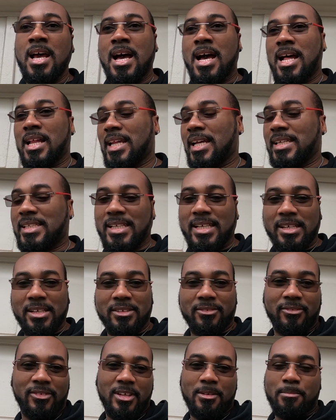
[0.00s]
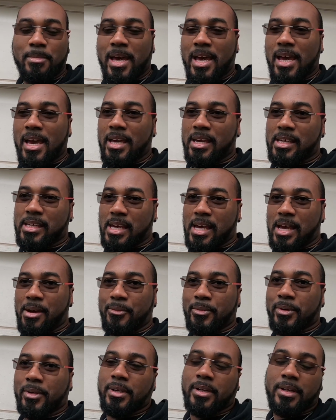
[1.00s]
I like to hear the feedback. I
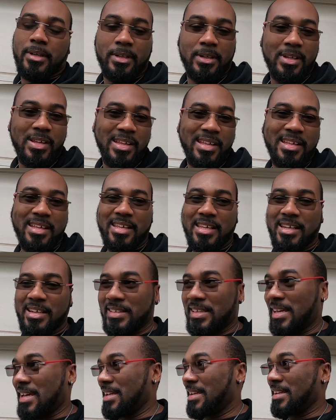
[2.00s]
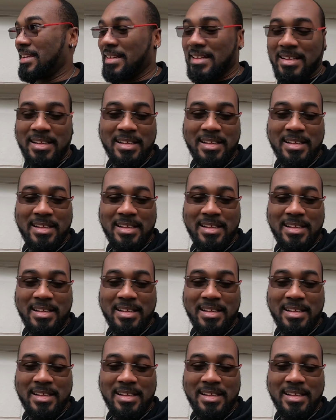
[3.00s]
want to hear that.